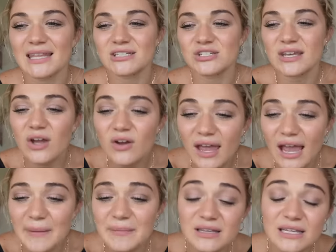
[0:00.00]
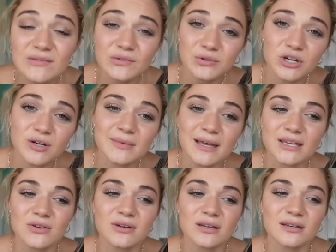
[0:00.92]
And she's like, okay, I'm gonna leave the room. Like,
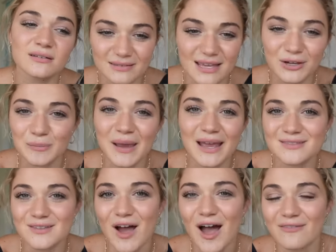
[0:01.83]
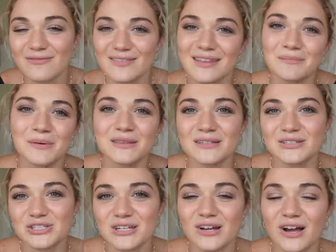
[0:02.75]
you can take your pants off and then put the
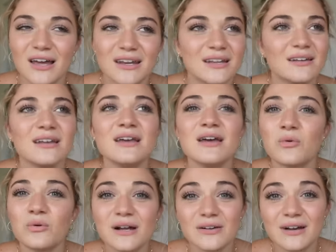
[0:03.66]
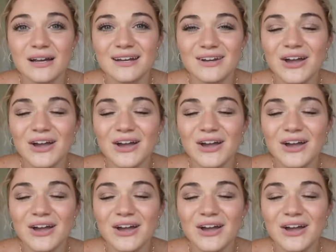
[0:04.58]
sheet on and we'll get ready to